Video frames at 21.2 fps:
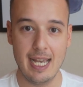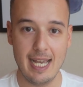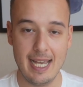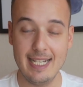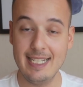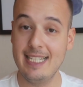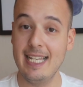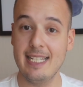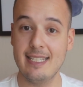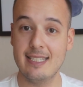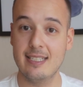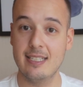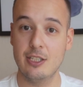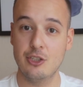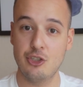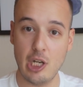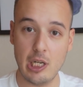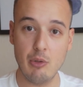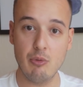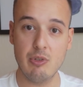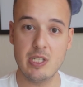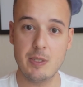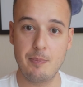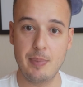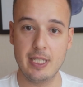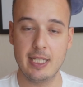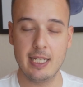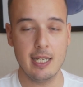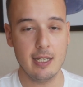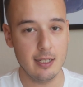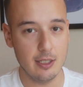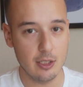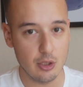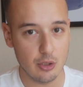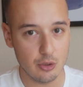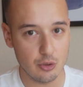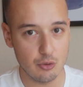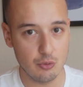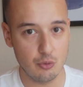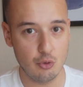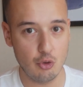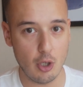And yes, generally speaking,
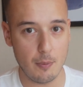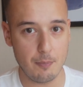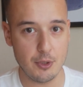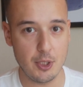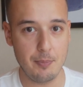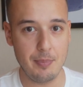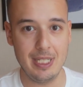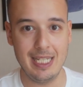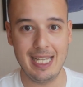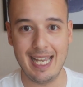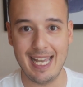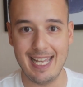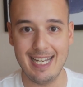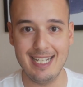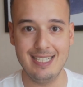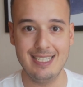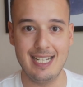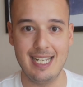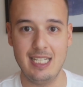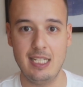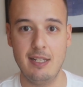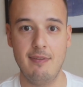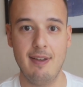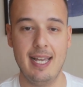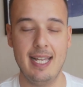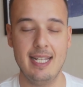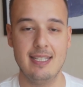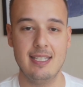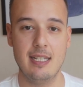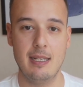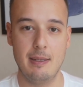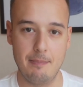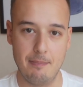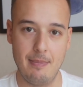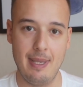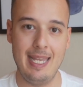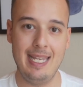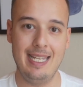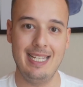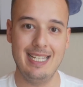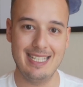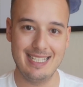dropshipping and native ads
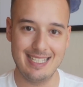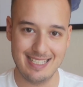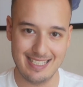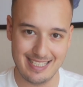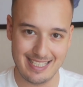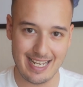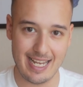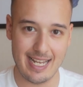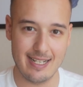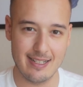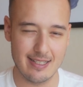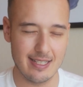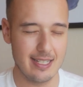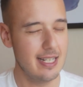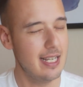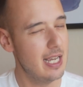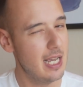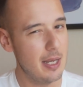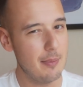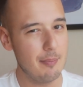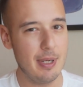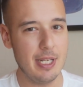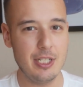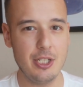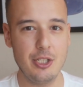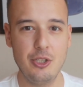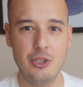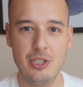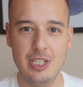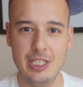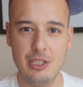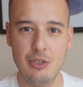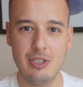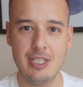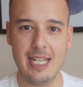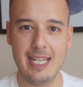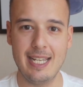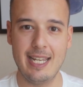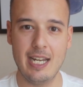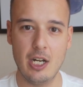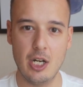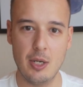make sense, but you need to
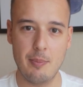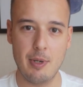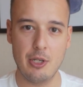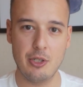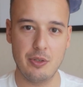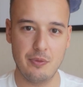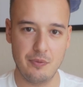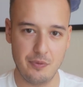take care about a